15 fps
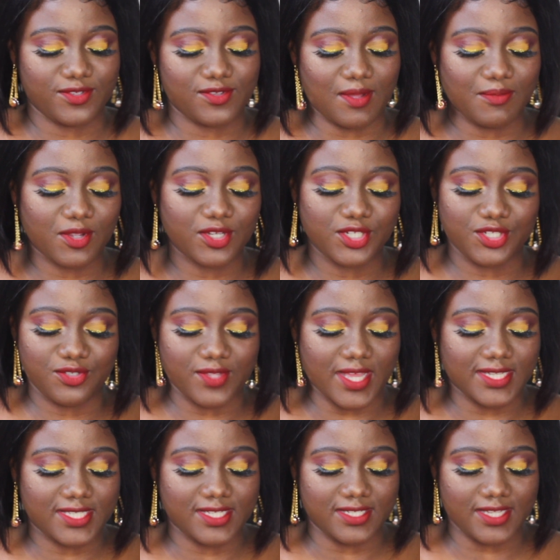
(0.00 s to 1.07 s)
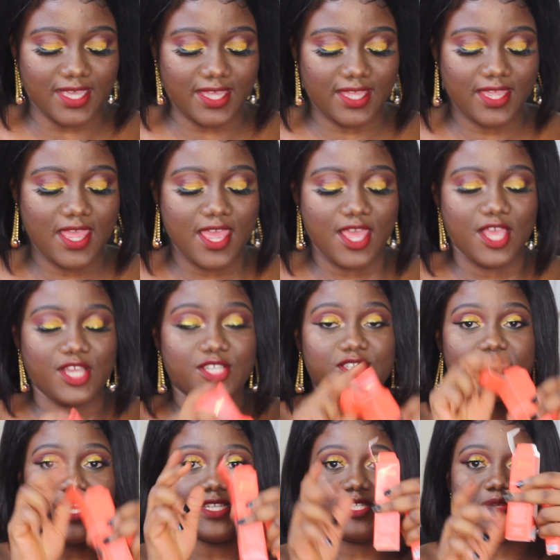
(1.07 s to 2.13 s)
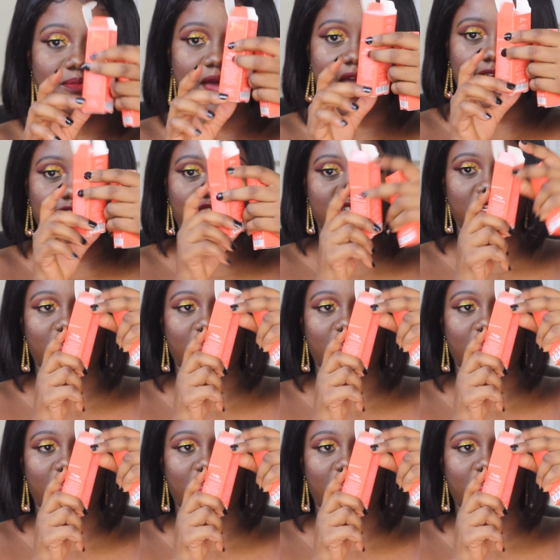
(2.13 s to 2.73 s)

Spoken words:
so I'm not going to do that today. So that's the packaging